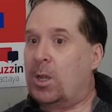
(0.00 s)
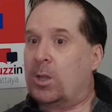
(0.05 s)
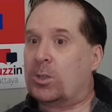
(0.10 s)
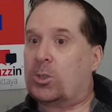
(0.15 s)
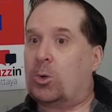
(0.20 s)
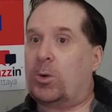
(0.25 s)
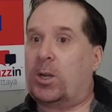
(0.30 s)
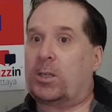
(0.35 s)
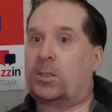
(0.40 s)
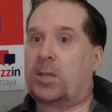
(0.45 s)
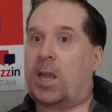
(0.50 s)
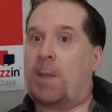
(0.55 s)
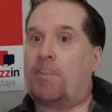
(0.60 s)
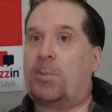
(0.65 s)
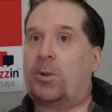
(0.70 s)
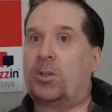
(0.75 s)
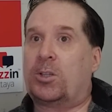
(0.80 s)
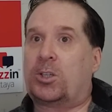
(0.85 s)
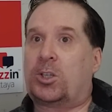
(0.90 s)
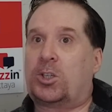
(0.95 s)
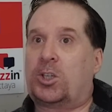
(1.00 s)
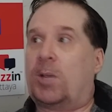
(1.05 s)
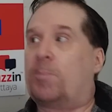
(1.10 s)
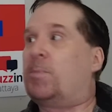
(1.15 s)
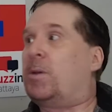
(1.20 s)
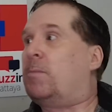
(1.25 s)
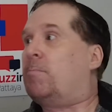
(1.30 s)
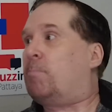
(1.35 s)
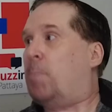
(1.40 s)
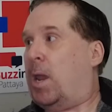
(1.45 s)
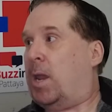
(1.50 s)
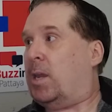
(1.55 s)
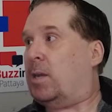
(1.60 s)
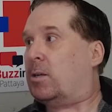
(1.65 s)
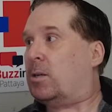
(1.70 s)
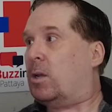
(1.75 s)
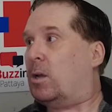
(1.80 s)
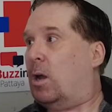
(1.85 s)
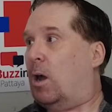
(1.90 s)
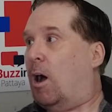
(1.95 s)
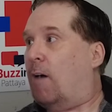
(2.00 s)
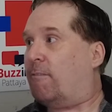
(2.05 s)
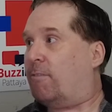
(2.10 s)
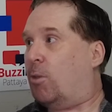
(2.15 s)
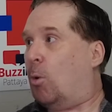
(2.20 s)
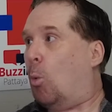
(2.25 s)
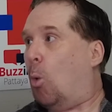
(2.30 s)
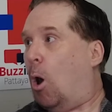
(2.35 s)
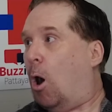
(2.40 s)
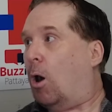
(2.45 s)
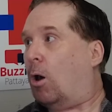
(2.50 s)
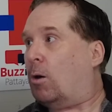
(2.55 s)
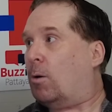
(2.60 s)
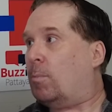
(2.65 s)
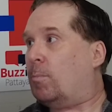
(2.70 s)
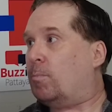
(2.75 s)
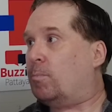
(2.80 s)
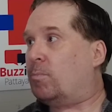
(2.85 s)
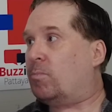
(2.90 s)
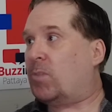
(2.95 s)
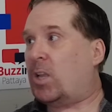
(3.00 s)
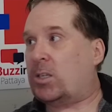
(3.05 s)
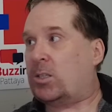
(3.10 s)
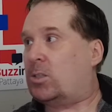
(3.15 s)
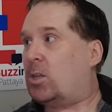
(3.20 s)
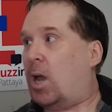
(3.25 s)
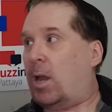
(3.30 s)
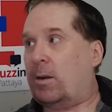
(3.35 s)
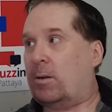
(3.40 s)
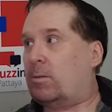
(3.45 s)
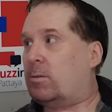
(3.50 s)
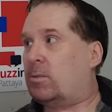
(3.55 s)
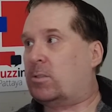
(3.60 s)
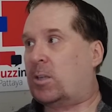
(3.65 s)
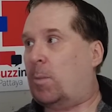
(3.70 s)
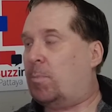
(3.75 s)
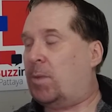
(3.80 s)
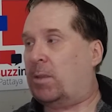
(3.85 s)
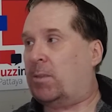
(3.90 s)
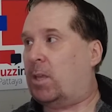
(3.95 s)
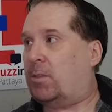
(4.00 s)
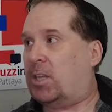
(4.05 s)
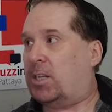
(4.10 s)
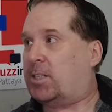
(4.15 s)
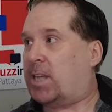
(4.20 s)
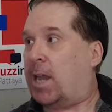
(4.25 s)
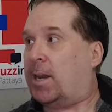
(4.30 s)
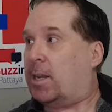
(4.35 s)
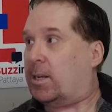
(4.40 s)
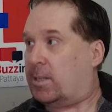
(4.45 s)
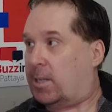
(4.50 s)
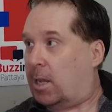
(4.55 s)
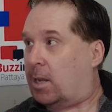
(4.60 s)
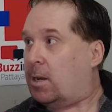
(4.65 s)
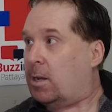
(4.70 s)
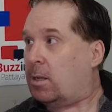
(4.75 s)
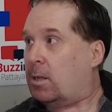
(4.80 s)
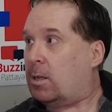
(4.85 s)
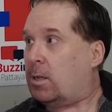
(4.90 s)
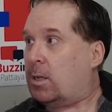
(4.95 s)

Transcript: So an example is chipping paint off the wall. That's not something that the tenant did.